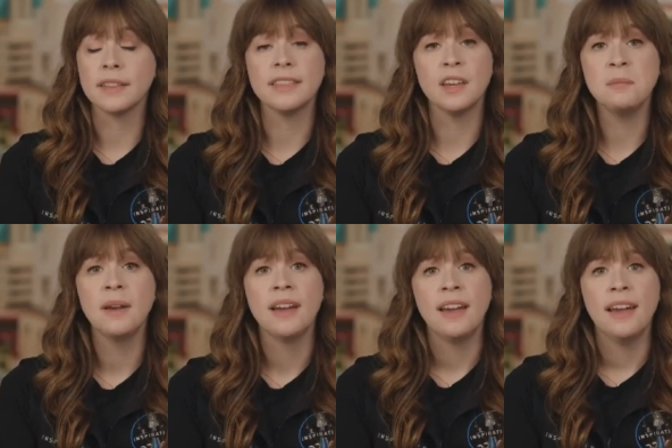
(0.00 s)
them,
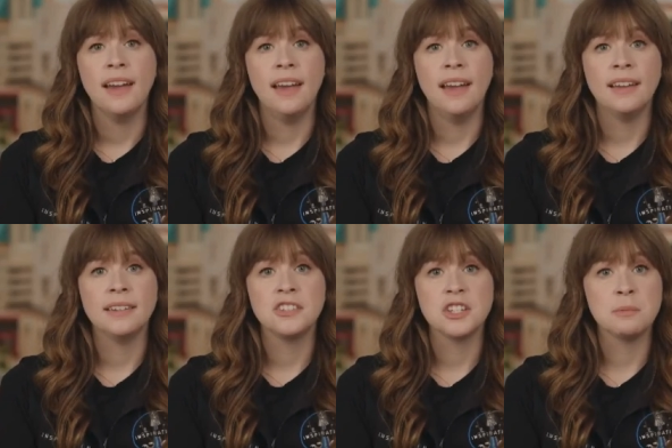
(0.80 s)

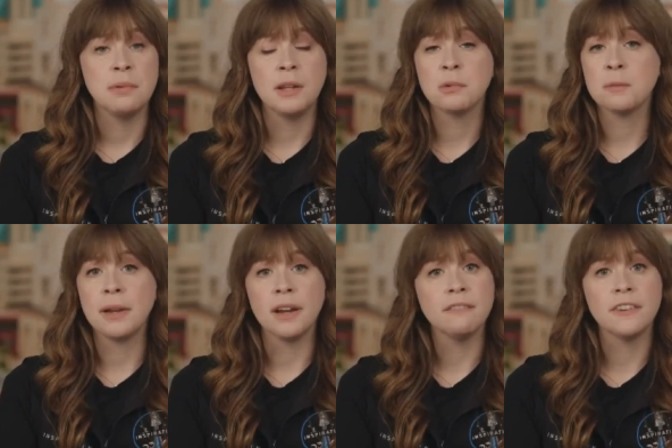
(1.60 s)
and just being
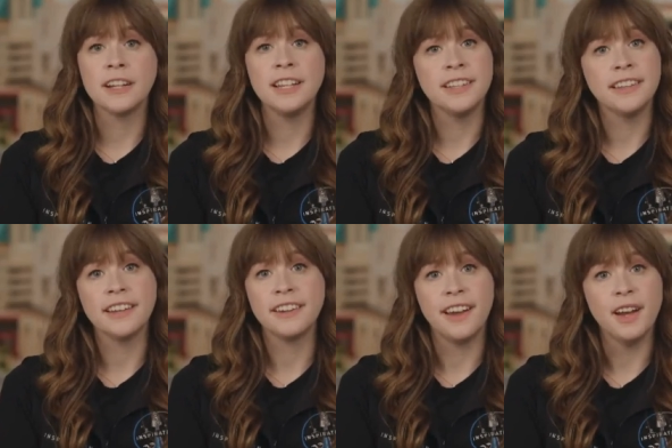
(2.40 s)
prepared for anything that
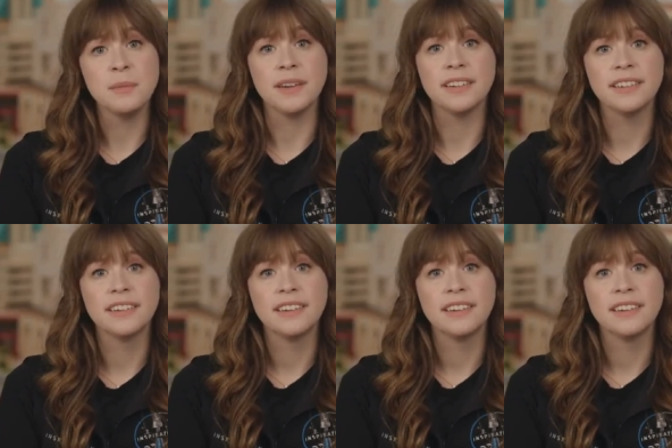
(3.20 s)
could happen.